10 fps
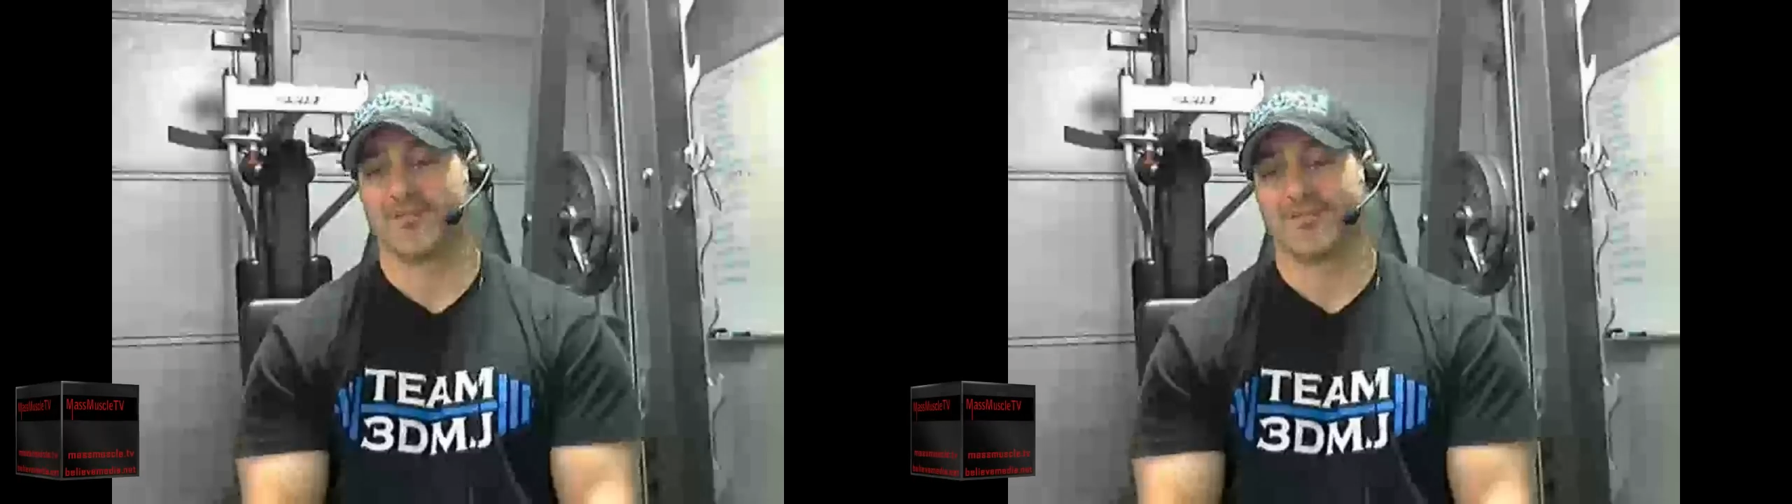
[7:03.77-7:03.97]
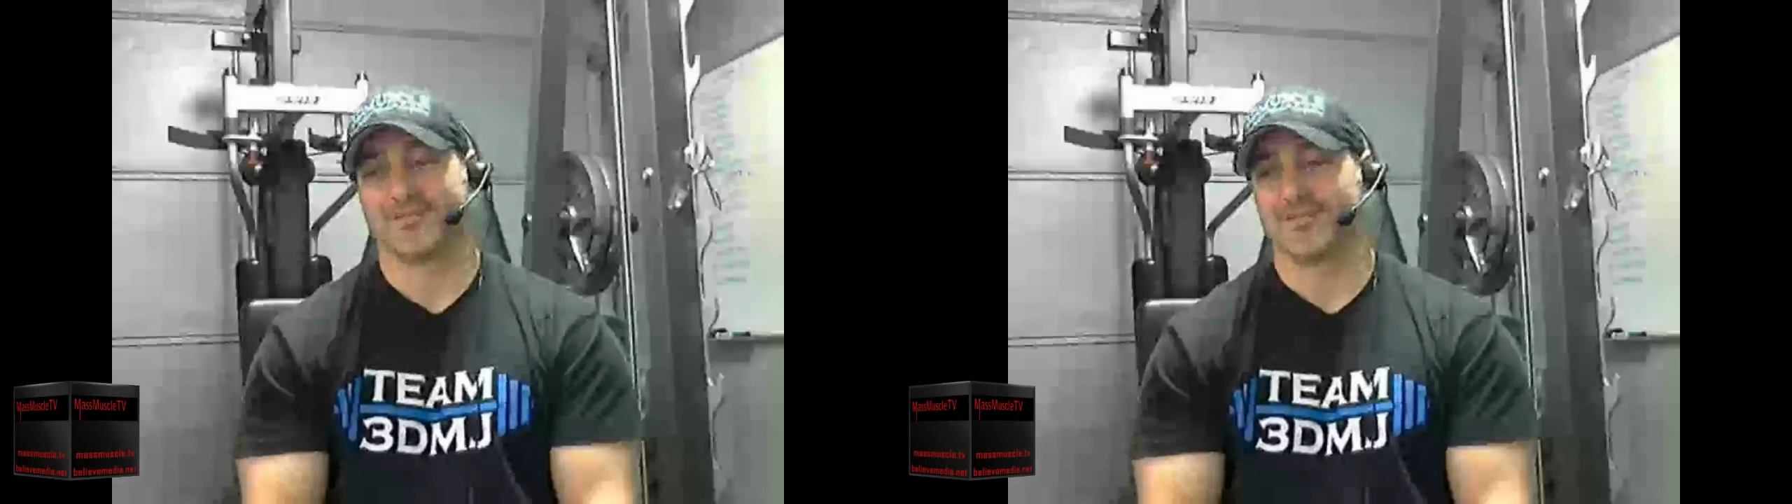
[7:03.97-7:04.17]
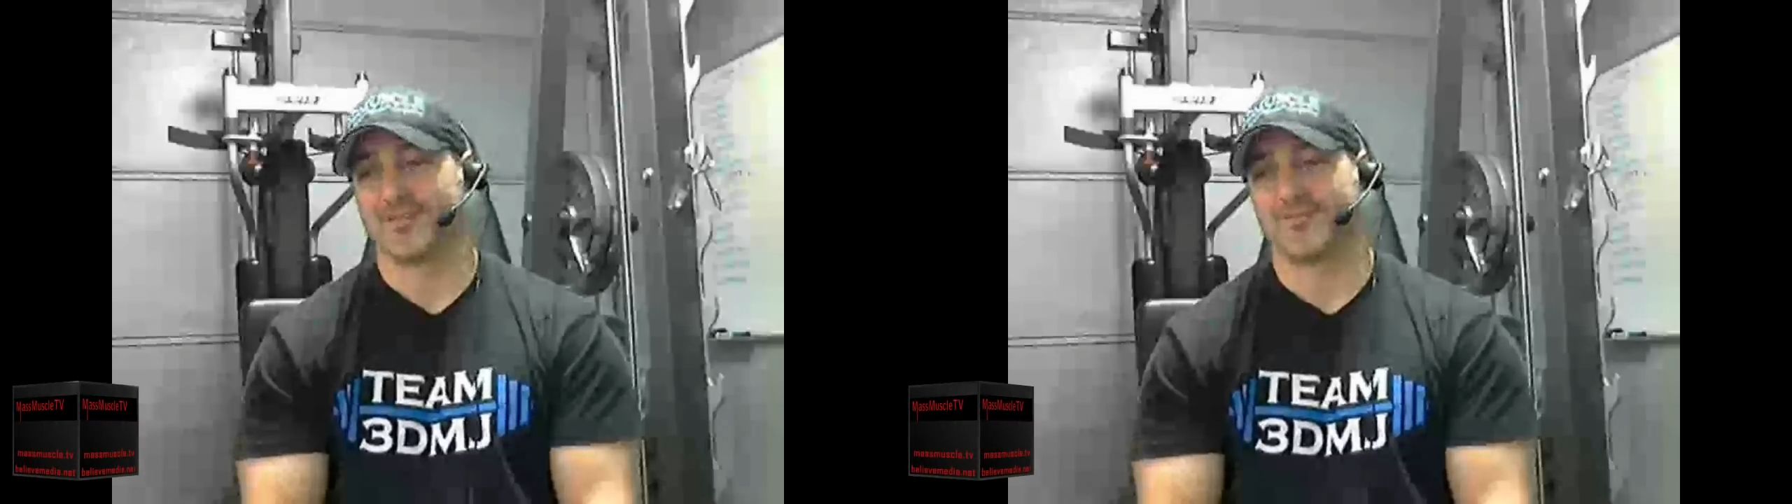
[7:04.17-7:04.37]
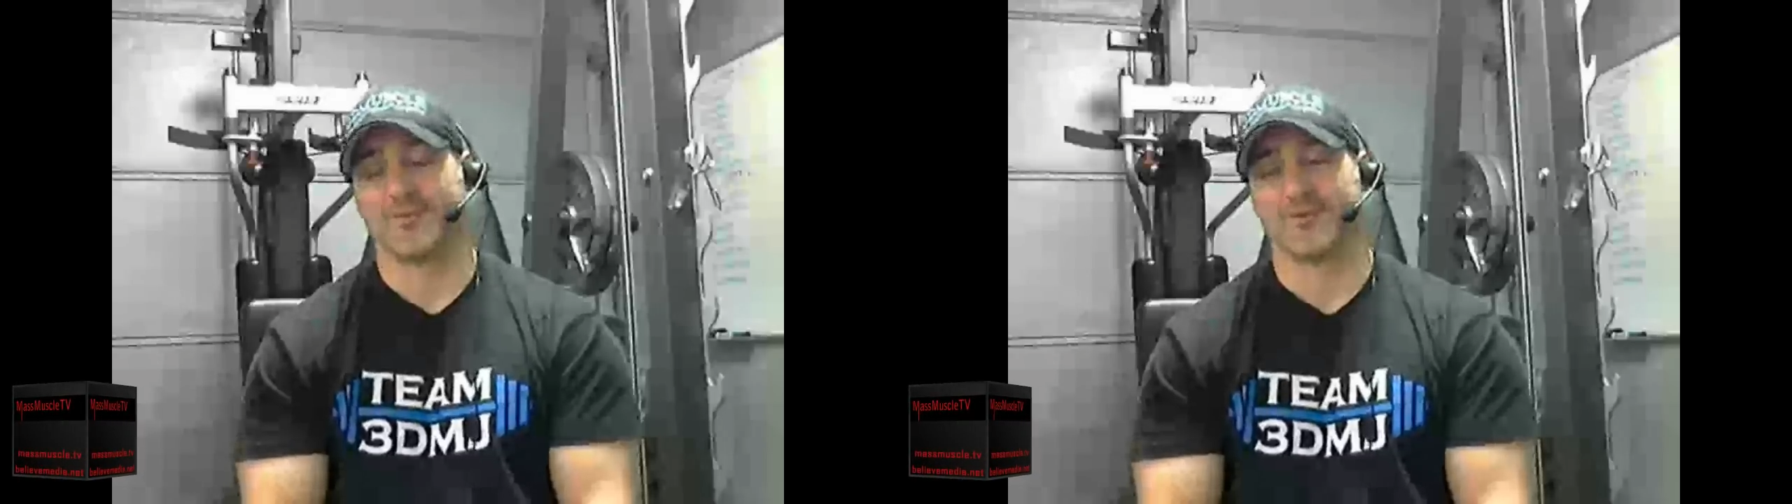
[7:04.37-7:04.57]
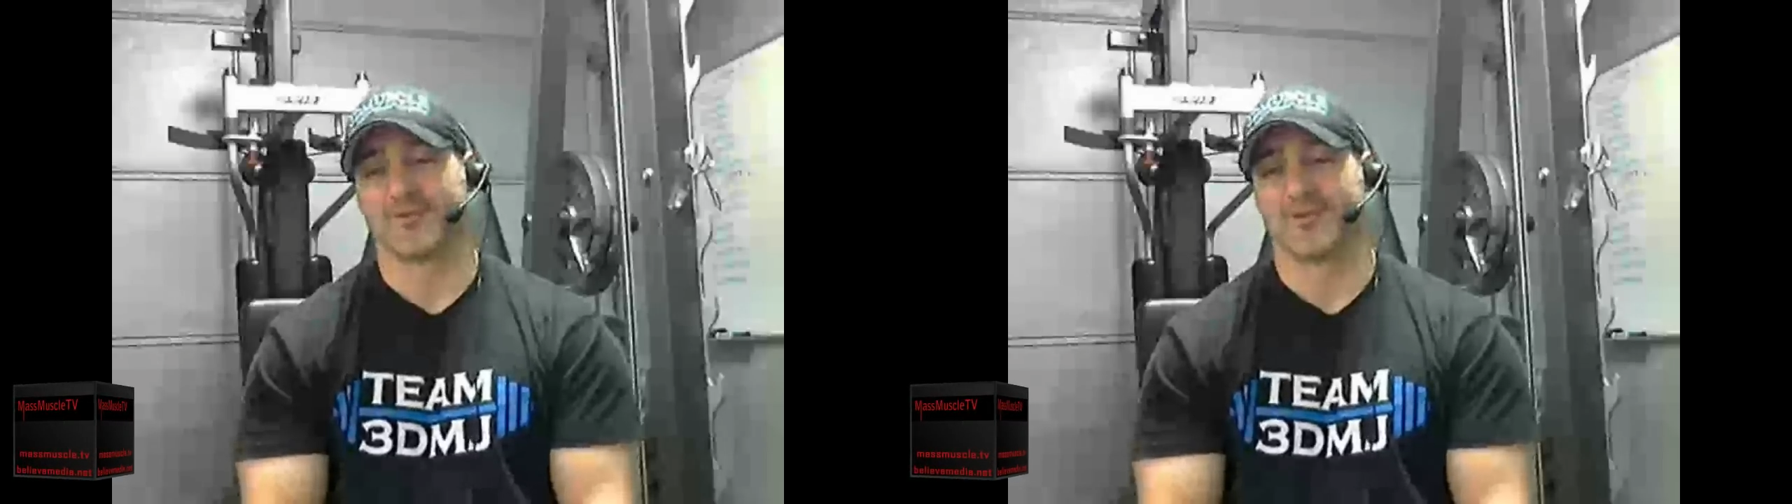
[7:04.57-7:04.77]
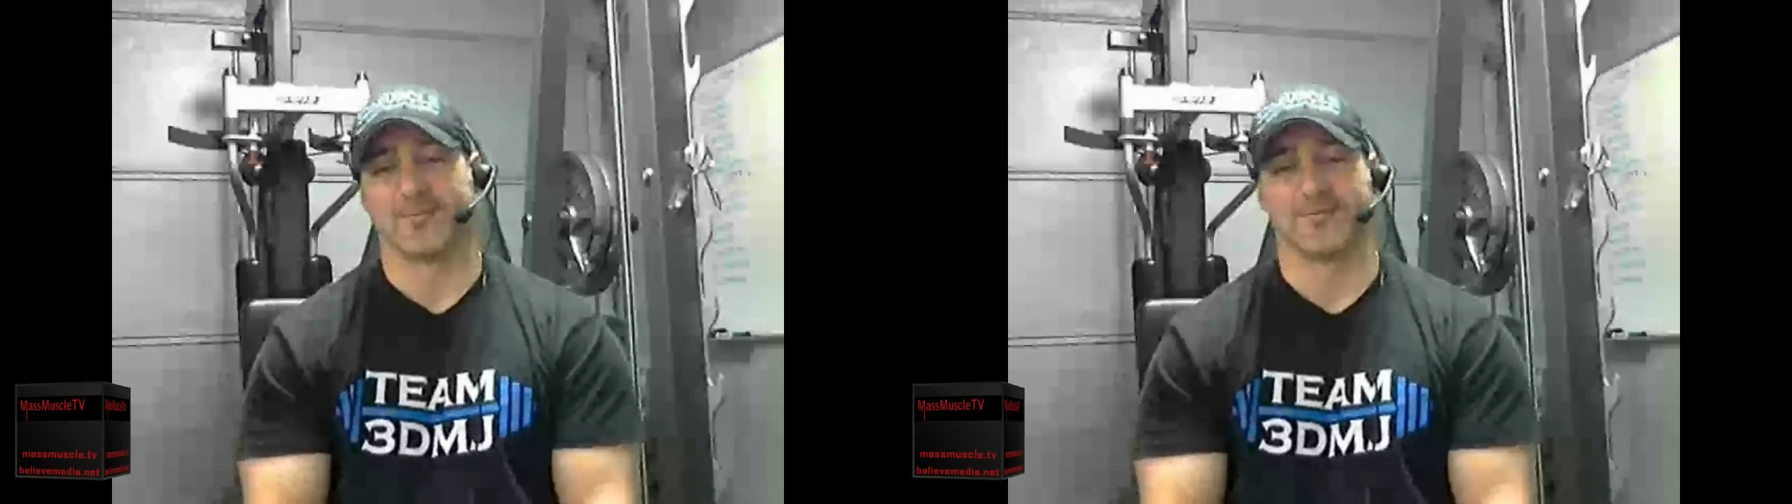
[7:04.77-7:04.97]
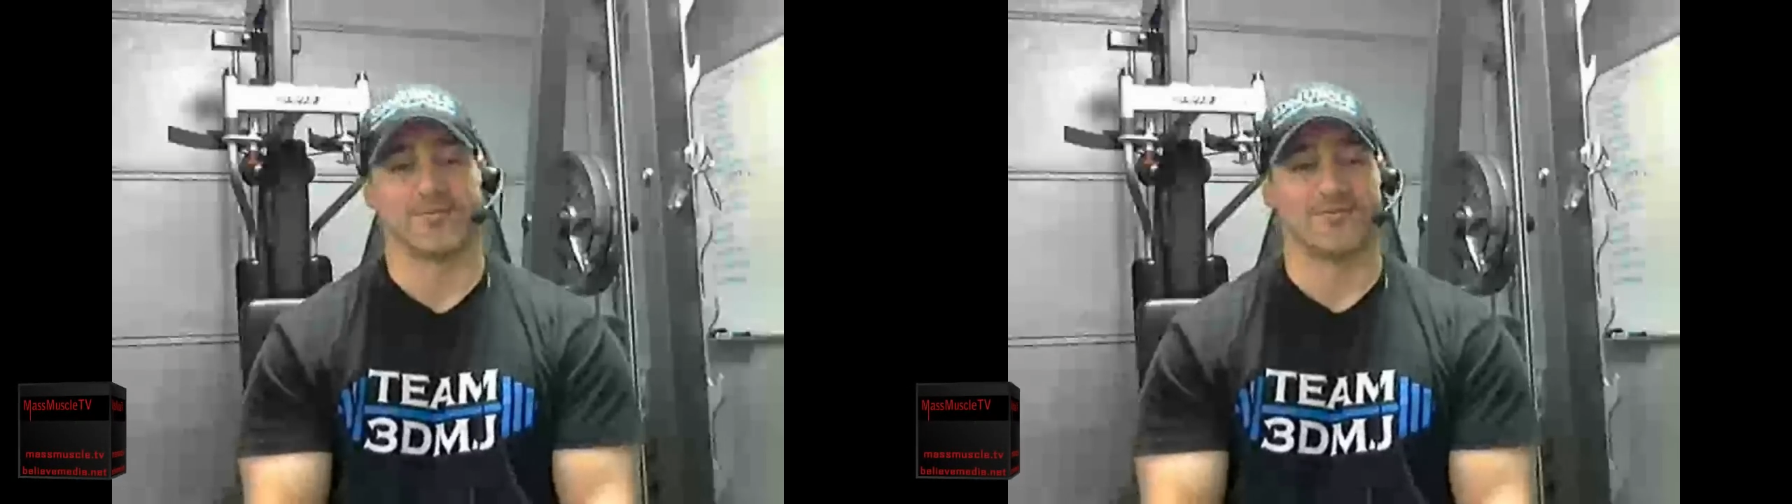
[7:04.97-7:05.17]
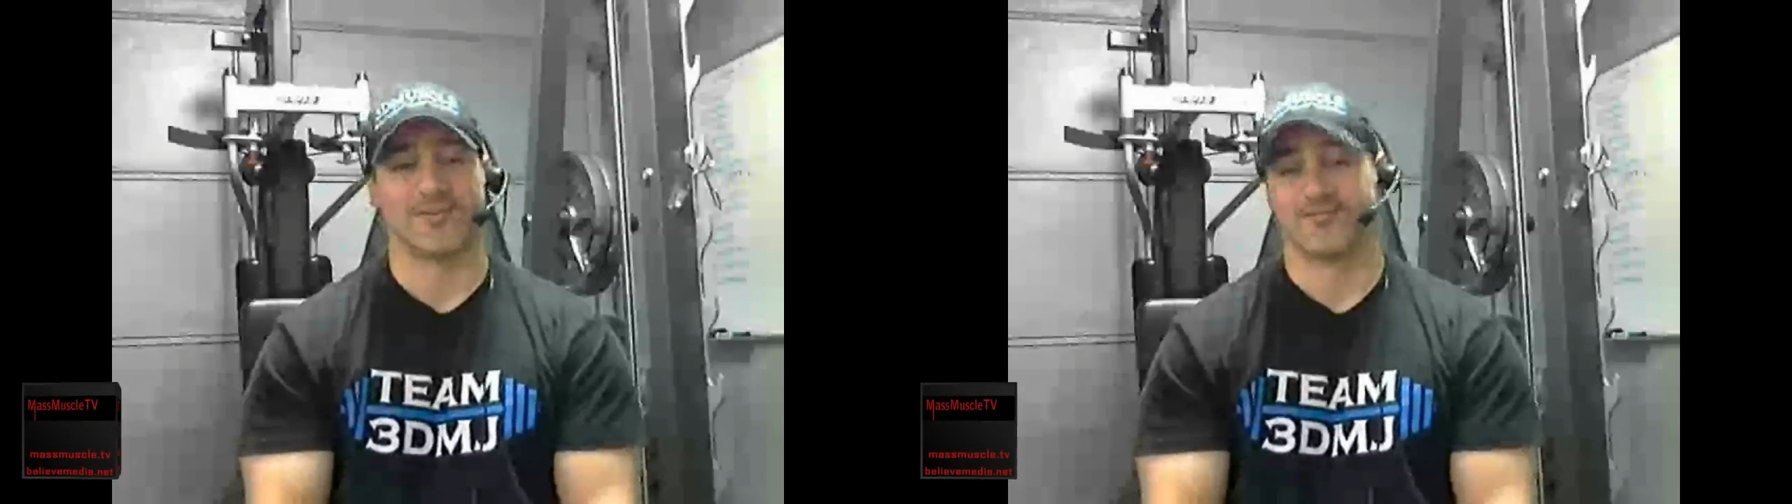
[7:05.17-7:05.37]
doesn't need 400 grams of
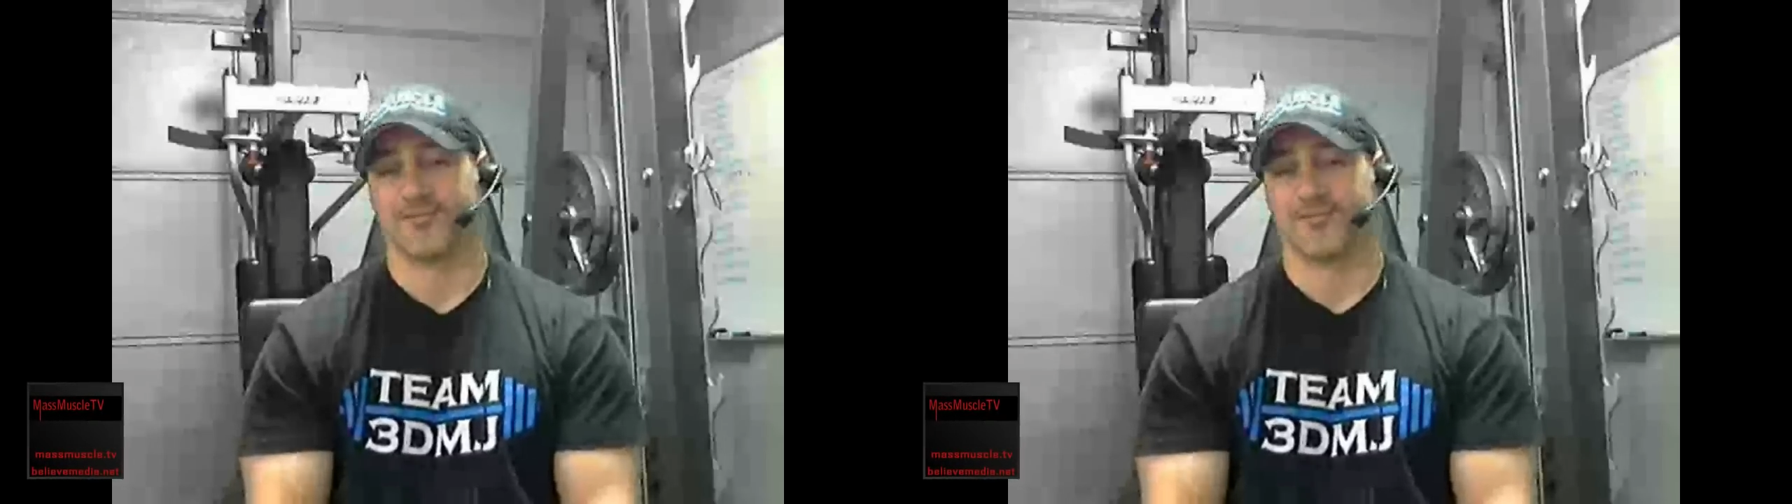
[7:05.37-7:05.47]
protein if